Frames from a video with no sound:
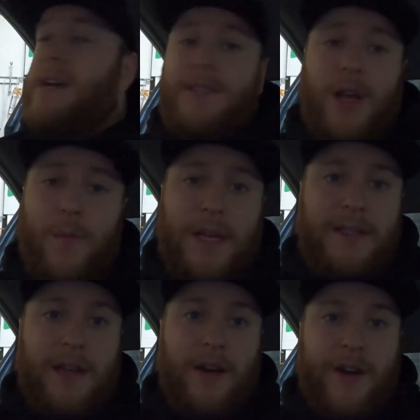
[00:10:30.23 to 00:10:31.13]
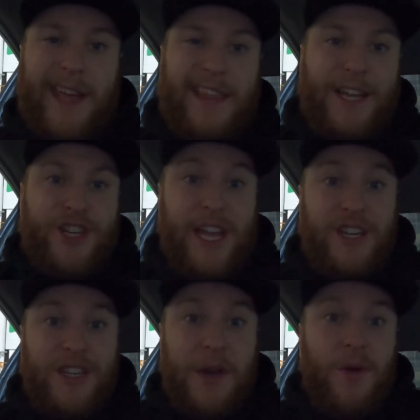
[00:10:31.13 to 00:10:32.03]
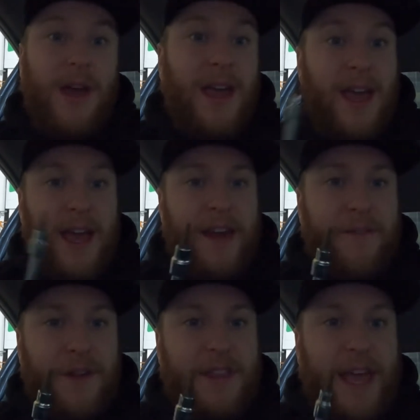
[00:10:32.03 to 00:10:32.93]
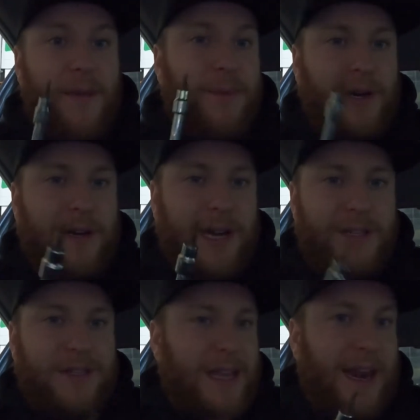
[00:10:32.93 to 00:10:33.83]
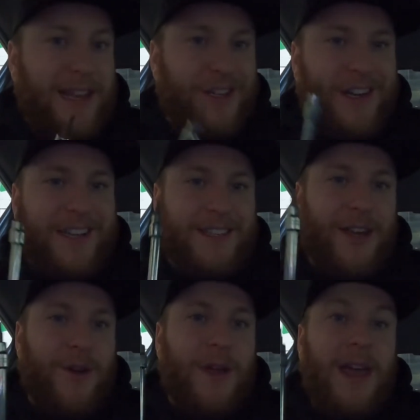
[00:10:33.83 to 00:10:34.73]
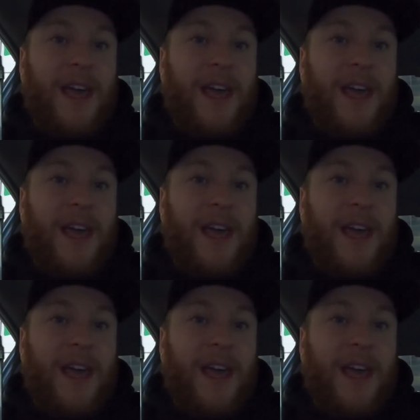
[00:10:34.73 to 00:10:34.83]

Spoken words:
So basically I'm going to get that changed out a different day, but I just said I'd let you guys know.